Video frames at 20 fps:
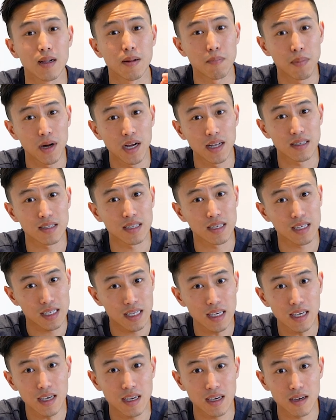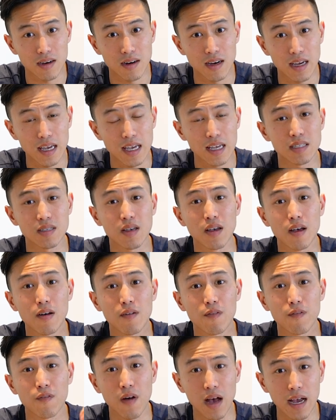But the key here is
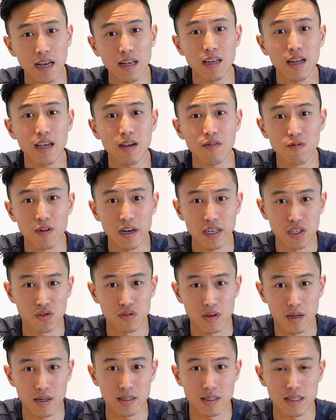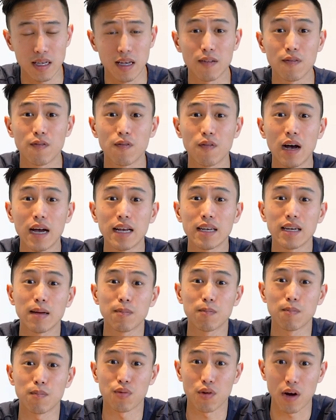finding restaurants and
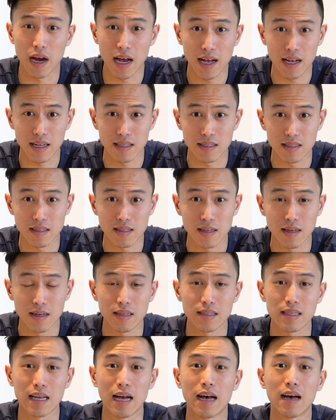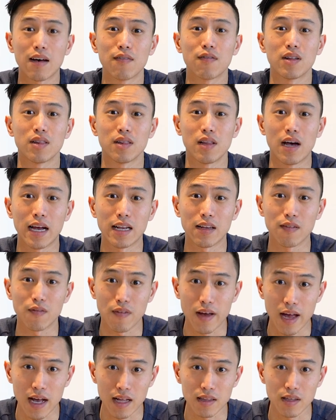finding brands that have aligned
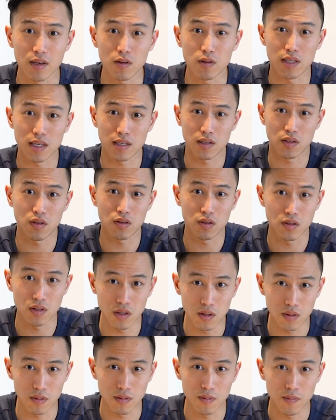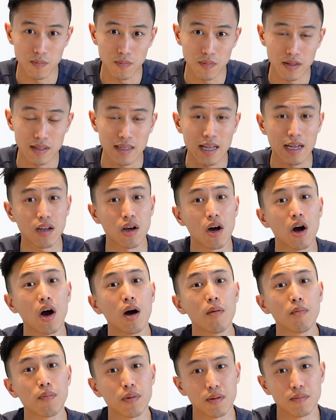values as you do, that
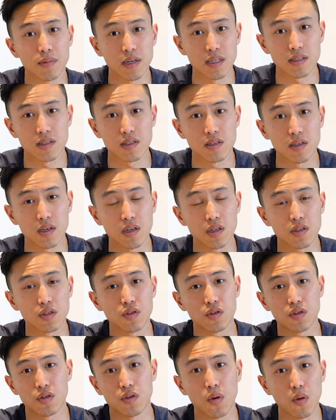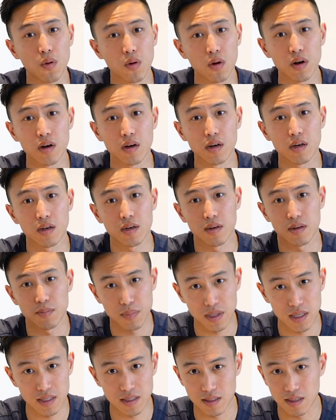complements to your
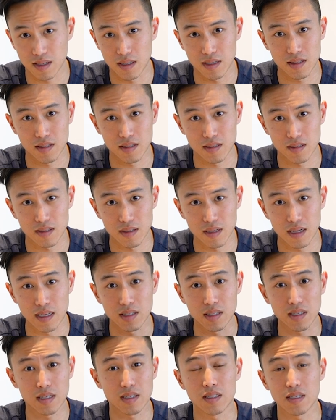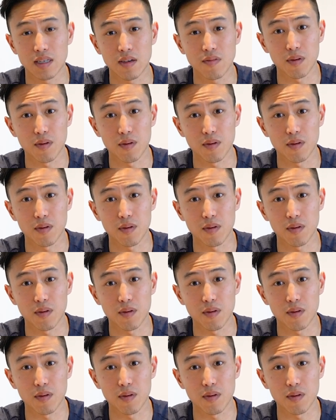business. As you can see